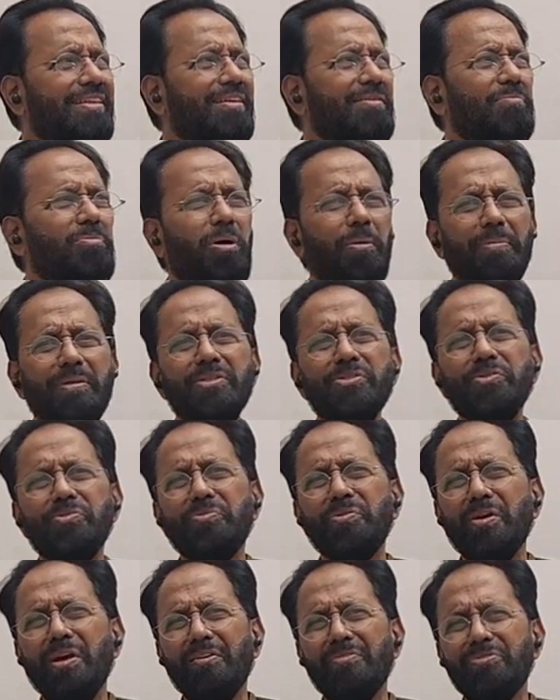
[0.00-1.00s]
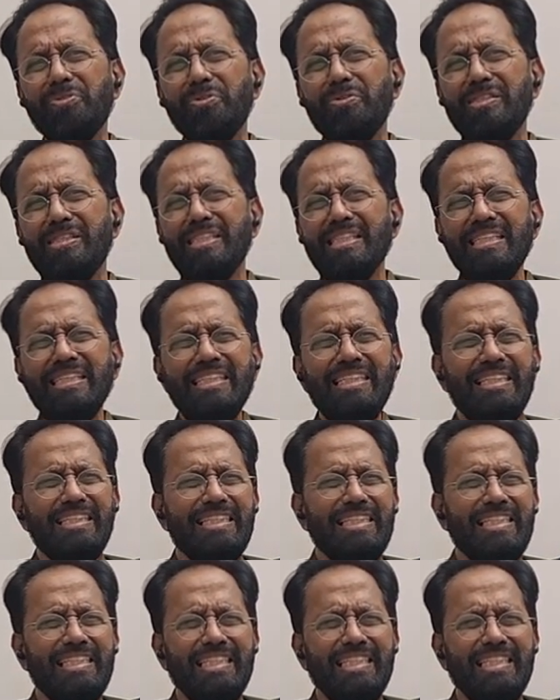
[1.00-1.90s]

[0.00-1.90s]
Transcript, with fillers: moments if you have to search,